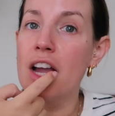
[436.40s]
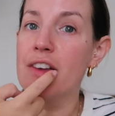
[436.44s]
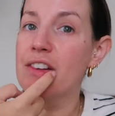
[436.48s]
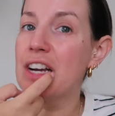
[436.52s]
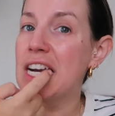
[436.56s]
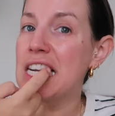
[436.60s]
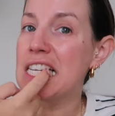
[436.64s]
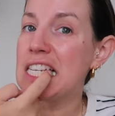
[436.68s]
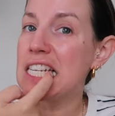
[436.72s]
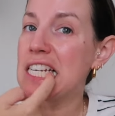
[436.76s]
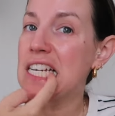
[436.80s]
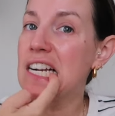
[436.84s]
I've
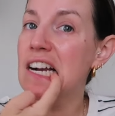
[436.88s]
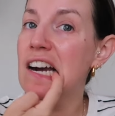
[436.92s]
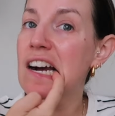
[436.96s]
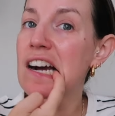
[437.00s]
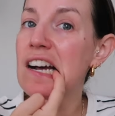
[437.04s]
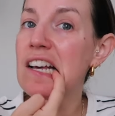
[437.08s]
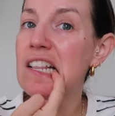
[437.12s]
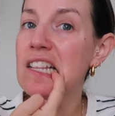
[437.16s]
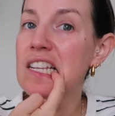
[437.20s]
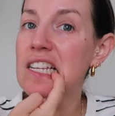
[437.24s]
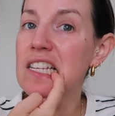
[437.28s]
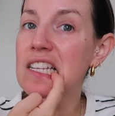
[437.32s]
had to
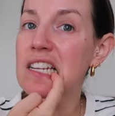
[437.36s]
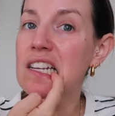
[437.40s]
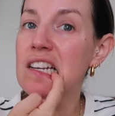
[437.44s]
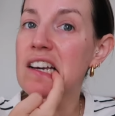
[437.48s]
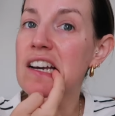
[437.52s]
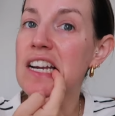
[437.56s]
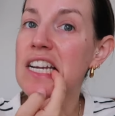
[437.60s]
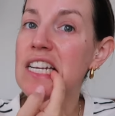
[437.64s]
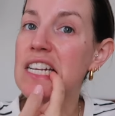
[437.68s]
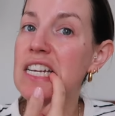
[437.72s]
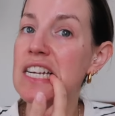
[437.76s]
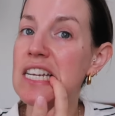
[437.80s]
cut this
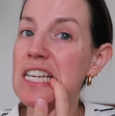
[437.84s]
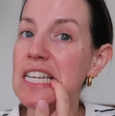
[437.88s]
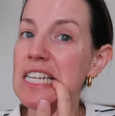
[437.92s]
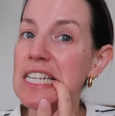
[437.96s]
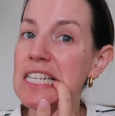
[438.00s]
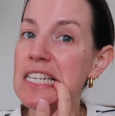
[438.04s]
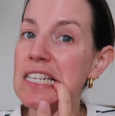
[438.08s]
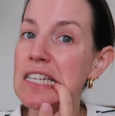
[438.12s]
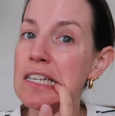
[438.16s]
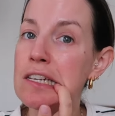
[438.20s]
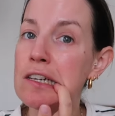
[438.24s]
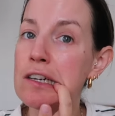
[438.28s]
aligner.
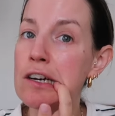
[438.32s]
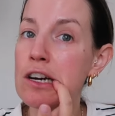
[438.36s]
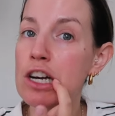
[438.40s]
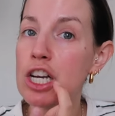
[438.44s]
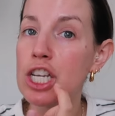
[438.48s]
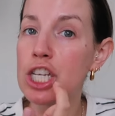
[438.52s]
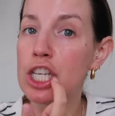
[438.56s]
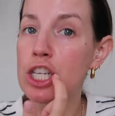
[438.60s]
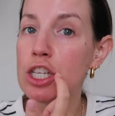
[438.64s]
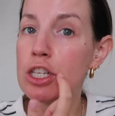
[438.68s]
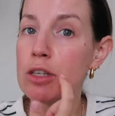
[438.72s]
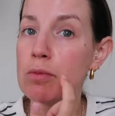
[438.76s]
It's not
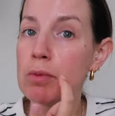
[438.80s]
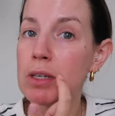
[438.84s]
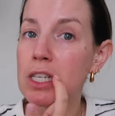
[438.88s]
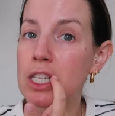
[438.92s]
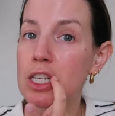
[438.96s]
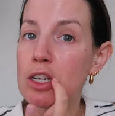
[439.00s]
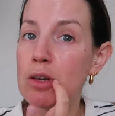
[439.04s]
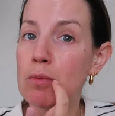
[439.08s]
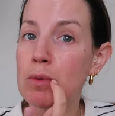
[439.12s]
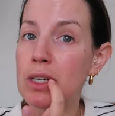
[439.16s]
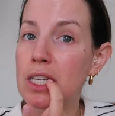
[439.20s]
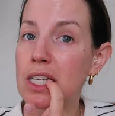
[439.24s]
a huge big
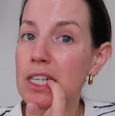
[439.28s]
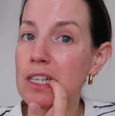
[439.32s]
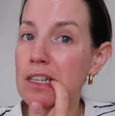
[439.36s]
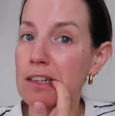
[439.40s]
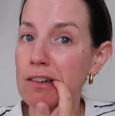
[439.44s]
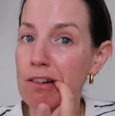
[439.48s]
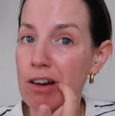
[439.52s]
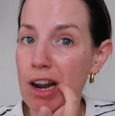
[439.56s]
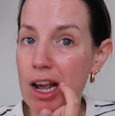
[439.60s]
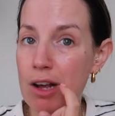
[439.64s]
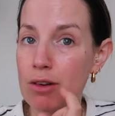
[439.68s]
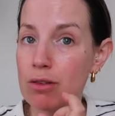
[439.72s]
deal because
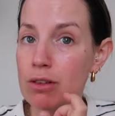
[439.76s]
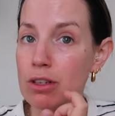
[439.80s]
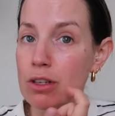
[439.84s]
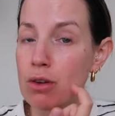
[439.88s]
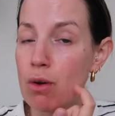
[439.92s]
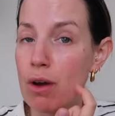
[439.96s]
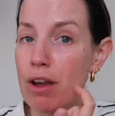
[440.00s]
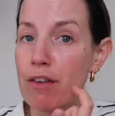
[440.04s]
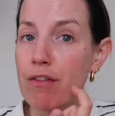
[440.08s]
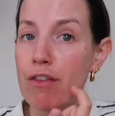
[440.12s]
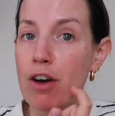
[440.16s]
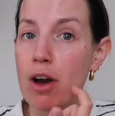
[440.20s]
the crown's
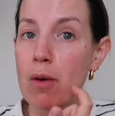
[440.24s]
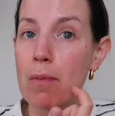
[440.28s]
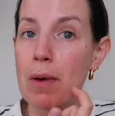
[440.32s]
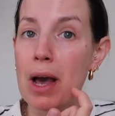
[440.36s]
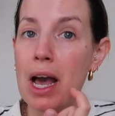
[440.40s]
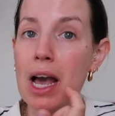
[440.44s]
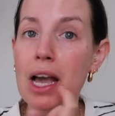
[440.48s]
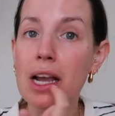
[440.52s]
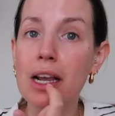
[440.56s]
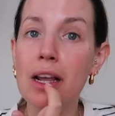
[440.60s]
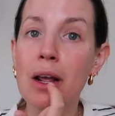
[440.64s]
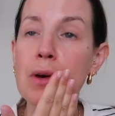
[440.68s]
quite far
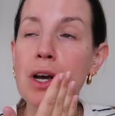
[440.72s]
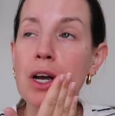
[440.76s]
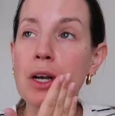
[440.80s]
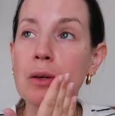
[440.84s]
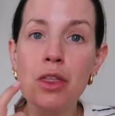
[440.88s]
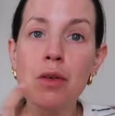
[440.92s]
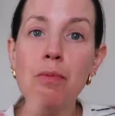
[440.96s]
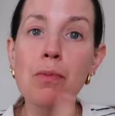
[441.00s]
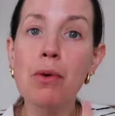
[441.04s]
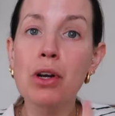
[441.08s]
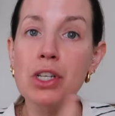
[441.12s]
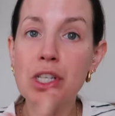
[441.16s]
back,
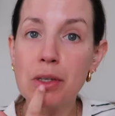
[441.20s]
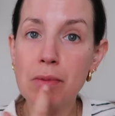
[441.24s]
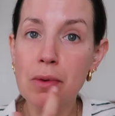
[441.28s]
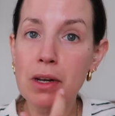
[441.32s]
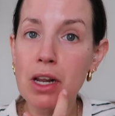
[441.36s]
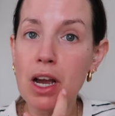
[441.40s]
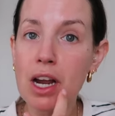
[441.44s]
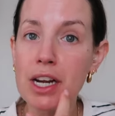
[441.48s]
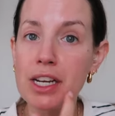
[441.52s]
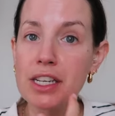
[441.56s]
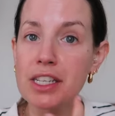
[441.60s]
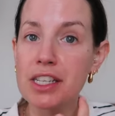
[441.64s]
but the bottom
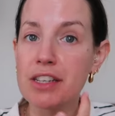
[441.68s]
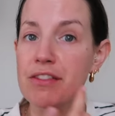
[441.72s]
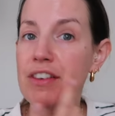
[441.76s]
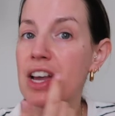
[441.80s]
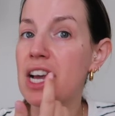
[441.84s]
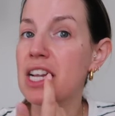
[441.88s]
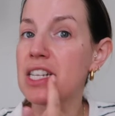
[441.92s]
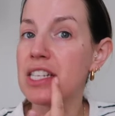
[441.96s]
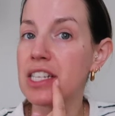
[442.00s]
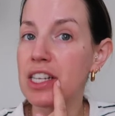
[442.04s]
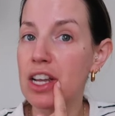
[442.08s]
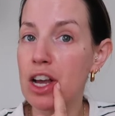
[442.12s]
aligners I've
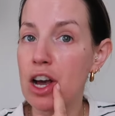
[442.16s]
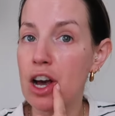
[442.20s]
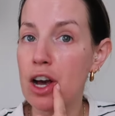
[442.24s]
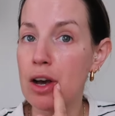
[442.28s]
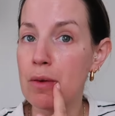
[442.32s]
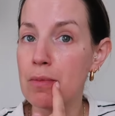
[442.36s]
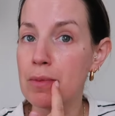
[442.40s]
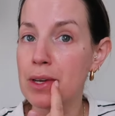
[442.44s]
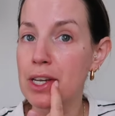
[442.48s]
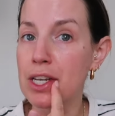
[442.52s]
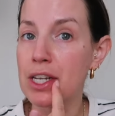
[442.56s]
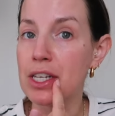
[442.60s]
had to
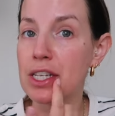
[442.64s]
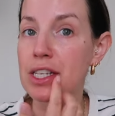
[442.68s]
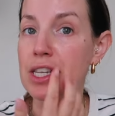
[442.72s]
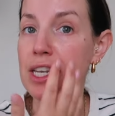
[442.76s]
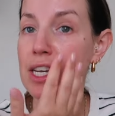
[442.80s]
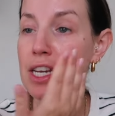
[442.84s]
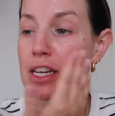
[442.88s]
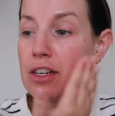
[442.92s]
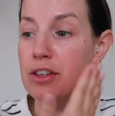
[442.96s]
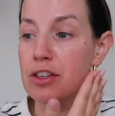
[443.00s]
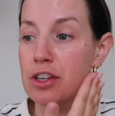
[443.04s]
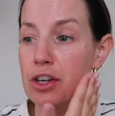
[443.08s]
cut because
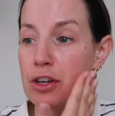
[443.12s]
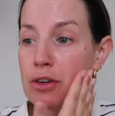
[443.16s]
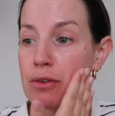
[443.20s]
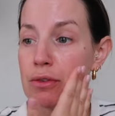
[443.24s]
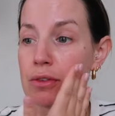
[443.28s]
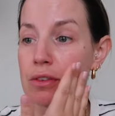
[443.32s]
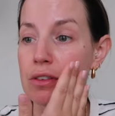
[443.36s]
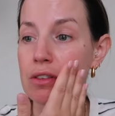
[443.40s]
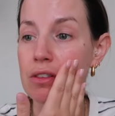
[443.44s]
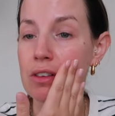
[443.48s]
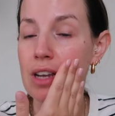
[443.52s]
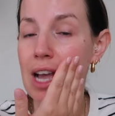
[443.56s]
they
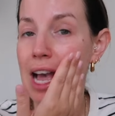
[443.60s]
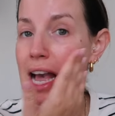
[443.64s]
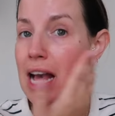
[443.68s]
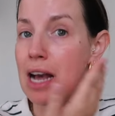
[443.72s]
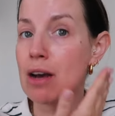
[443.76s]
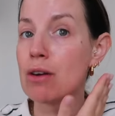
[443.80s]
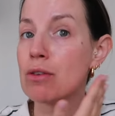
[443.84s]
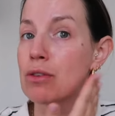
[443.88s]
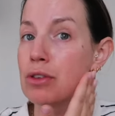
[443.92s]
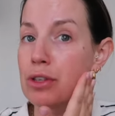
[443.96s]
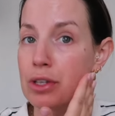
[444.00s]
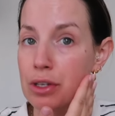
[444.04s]
don't
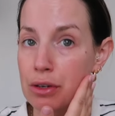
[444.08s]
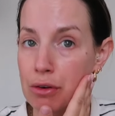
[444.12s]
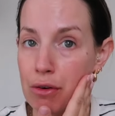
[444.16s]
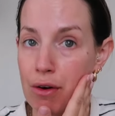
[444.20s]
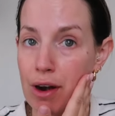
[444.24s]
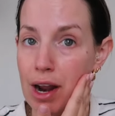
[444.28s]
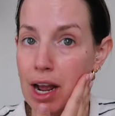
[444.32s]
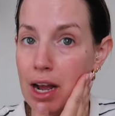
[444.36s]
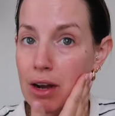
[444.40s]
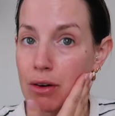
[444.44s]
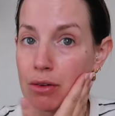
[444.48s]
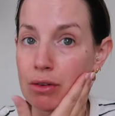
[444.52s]
house the
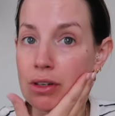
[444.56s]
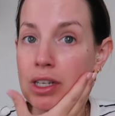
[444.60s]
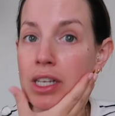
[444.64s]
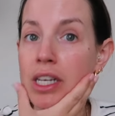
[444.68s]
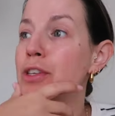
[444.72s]
crown.